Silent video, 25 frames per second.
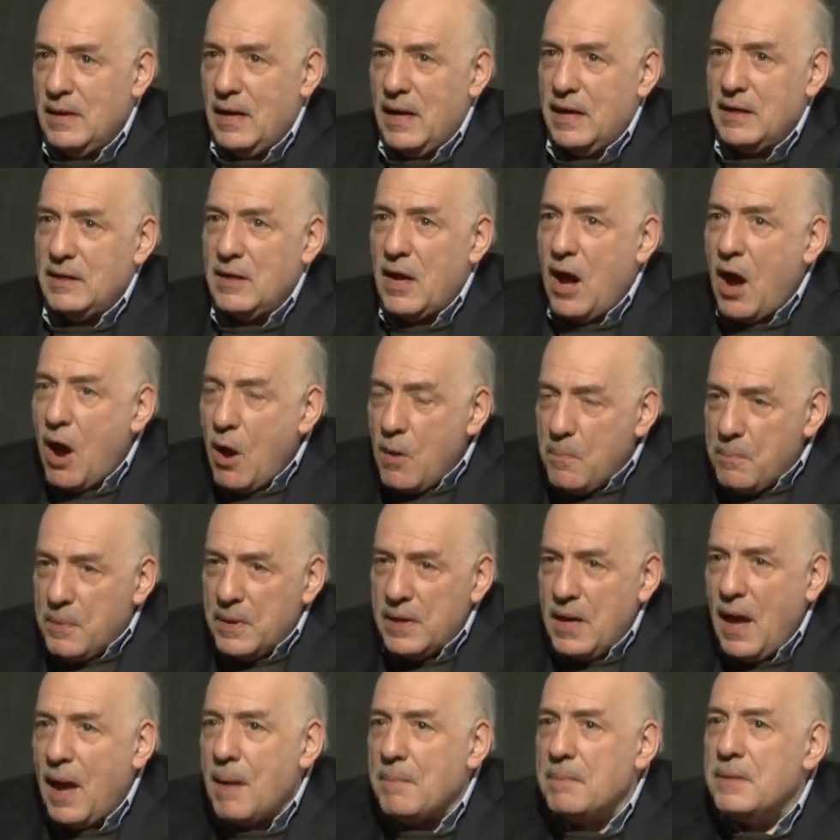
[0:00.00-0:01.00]
and
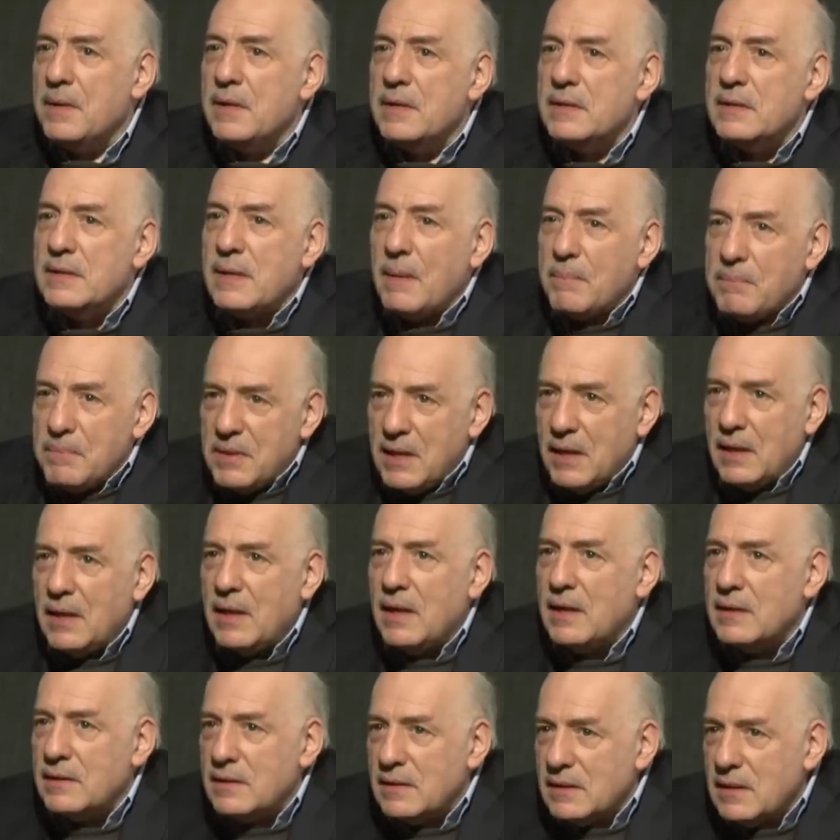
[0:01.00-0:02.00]
open up something
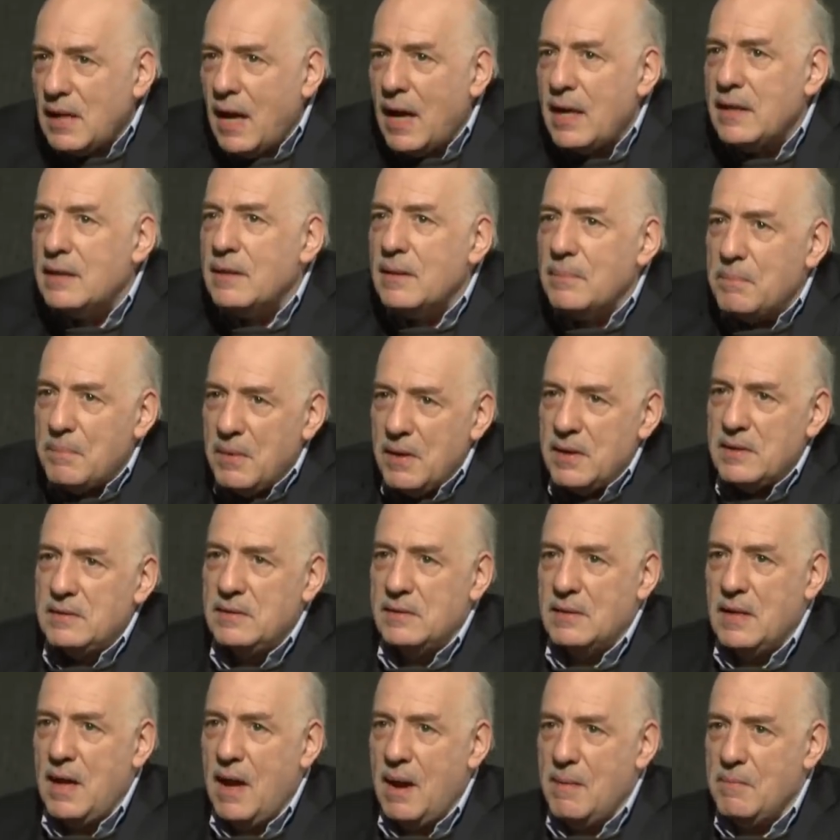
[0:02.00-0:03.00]
inside the
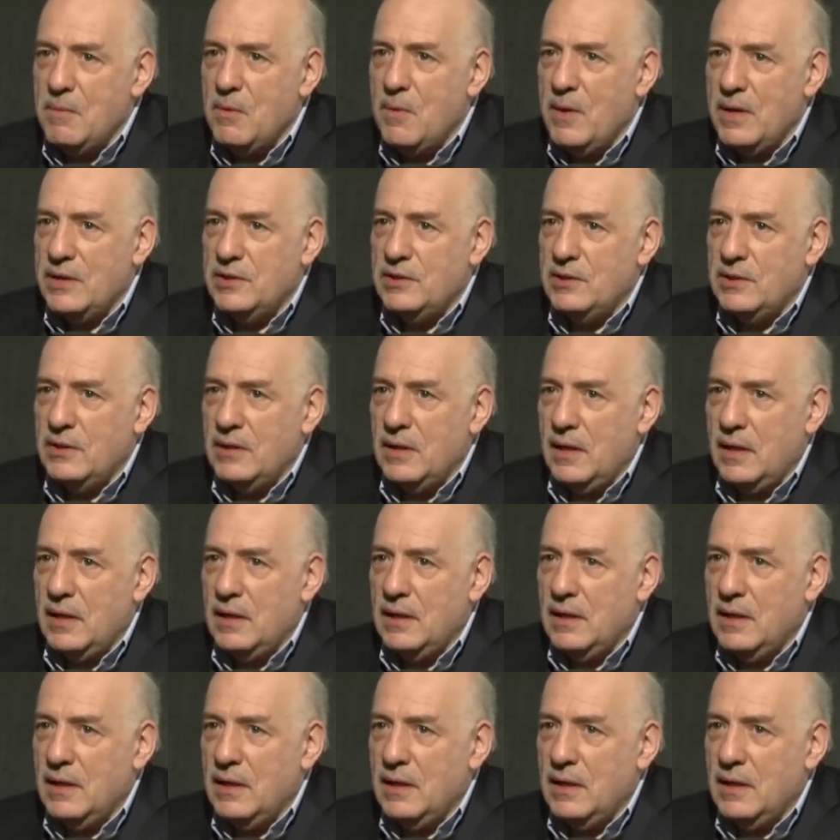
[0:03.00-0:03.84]
person I'm questioning